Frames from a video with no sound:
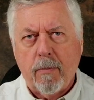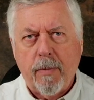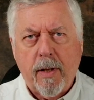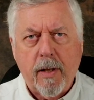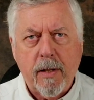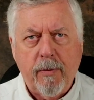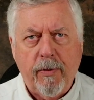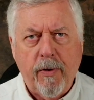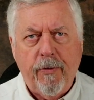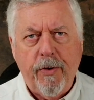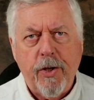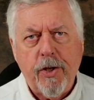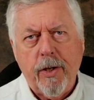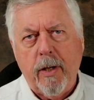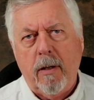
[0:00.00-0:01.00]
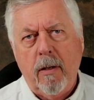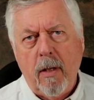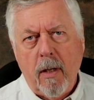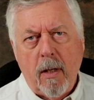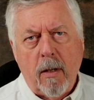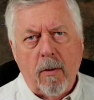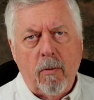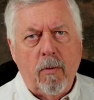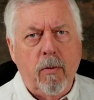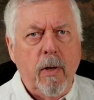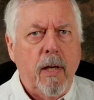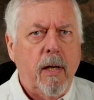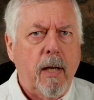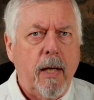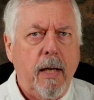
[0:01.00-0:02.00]
because if you're fishing
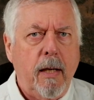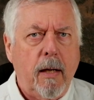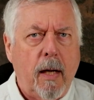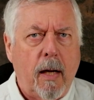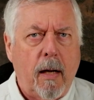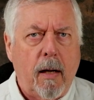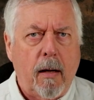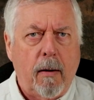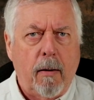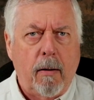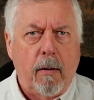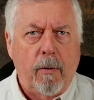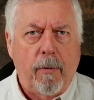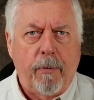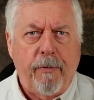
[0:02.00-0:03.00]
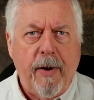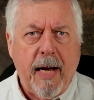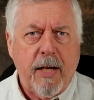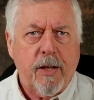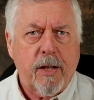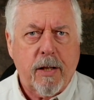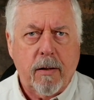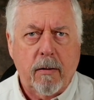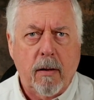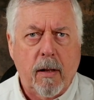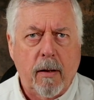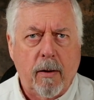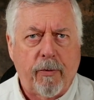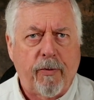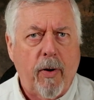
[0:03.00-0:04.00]
really fast
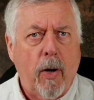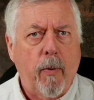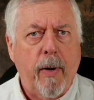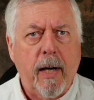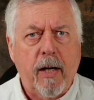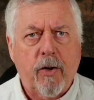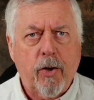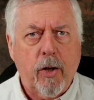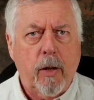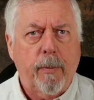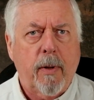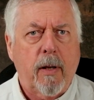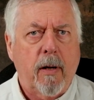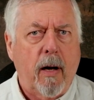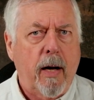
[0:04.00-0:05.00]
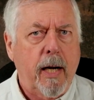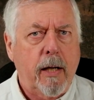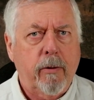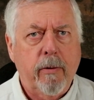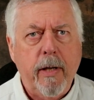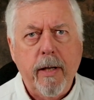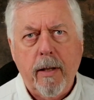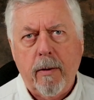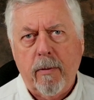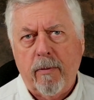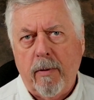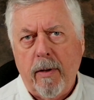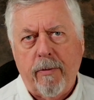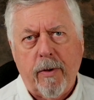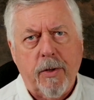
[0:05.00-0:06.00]
flowing, turbulent, high gradient
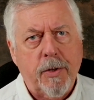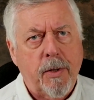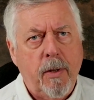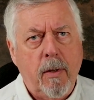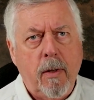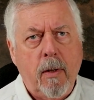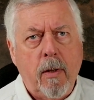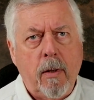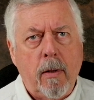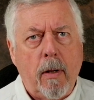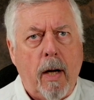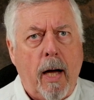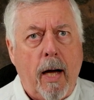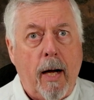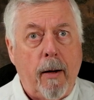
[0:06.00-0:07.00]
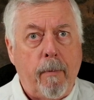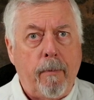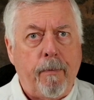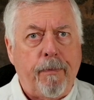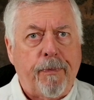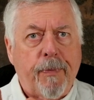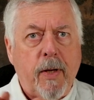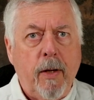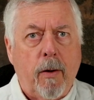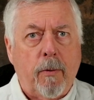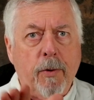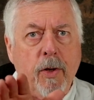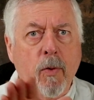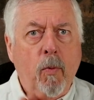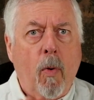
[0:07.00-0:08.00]
rivers,
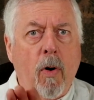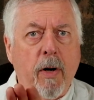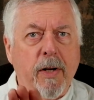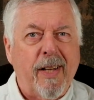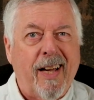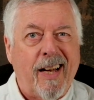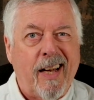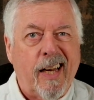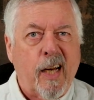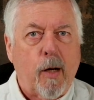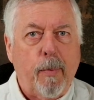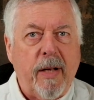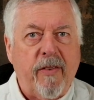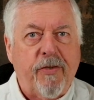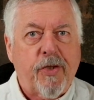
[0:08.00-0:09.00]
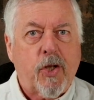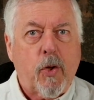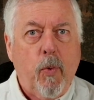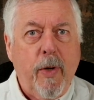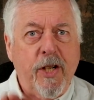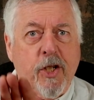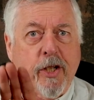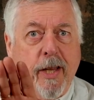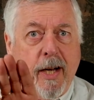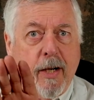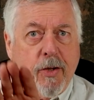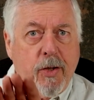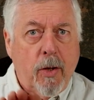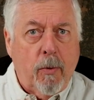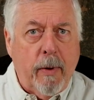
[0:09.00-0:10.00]
you want a little bit of squish there,
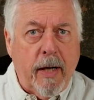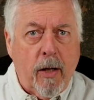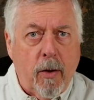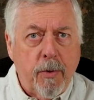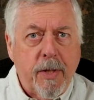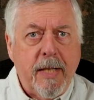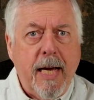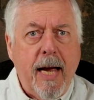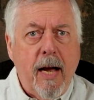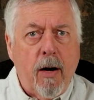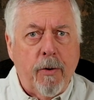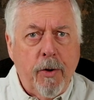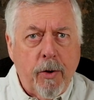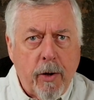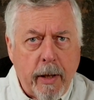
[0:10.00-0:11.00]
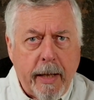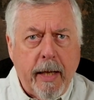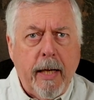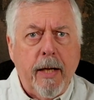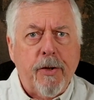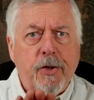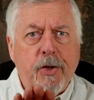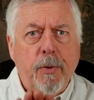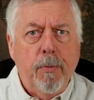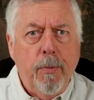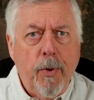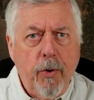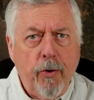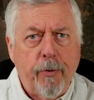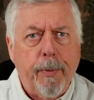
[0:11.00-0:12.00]
so when it goes down you're going to get some
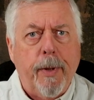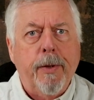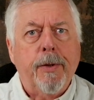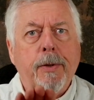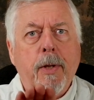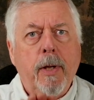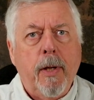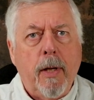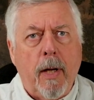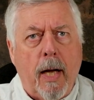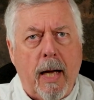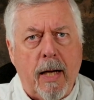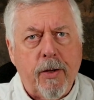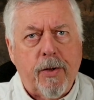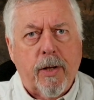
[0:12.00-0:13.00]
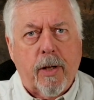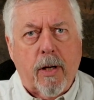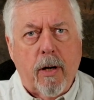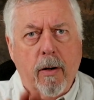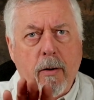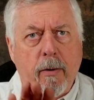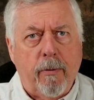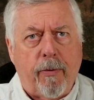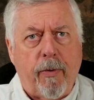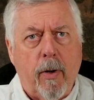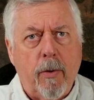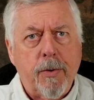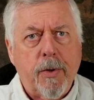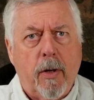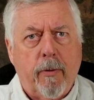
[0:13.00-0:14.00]
movement as the current
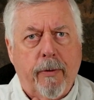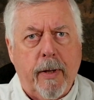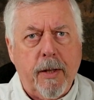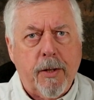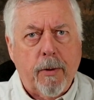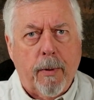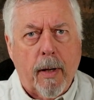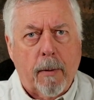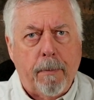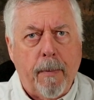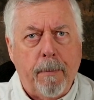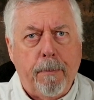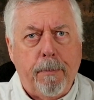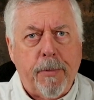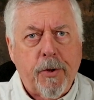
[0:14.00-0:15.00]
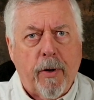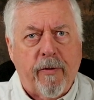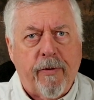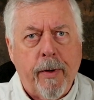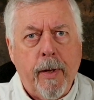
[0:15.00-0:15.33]
flows over it, so it'll sort of